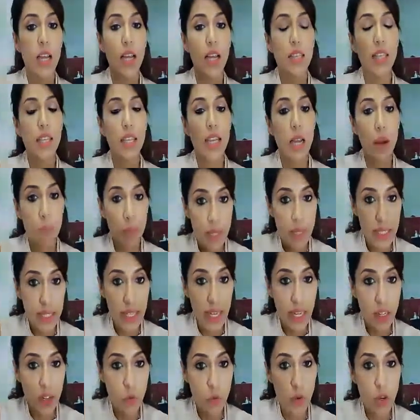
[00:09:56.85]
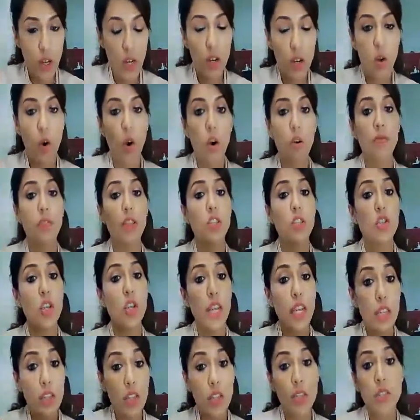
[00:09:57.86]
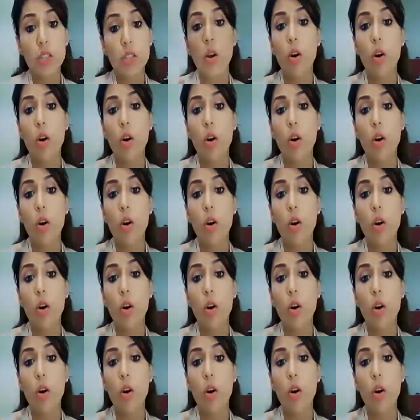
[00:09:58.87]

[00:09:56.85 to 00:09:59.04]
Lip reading: the company secretary of the changes